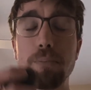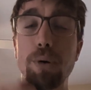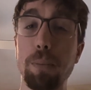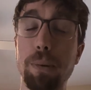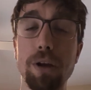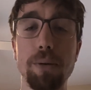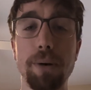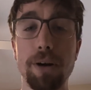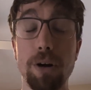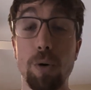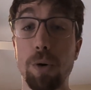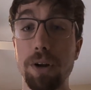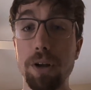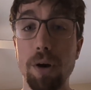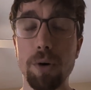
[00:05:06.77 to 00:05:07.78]
put peanut butter
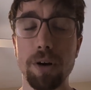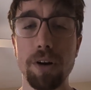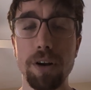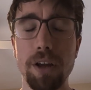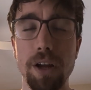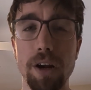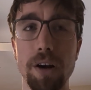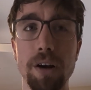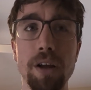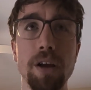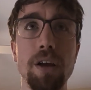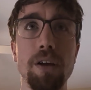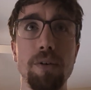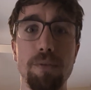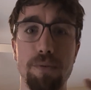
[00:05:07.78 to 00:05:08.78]
or yogurt in here,
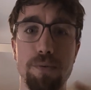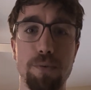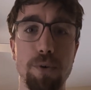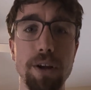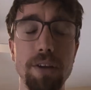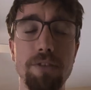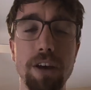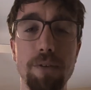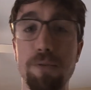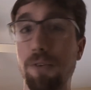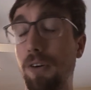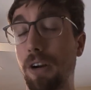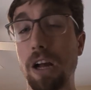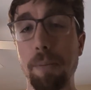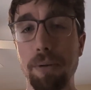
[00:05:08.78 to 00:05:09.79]
freeze it
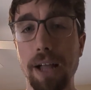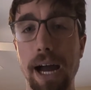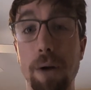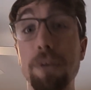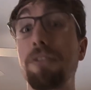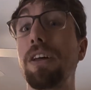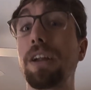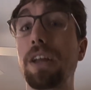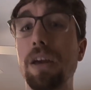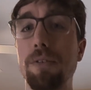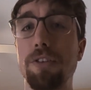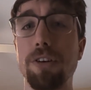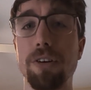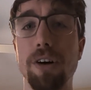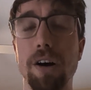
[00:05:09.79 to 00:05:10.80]
for a couple hours, then give it
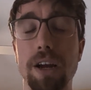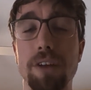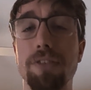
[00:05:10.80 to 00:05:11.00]
to your dog.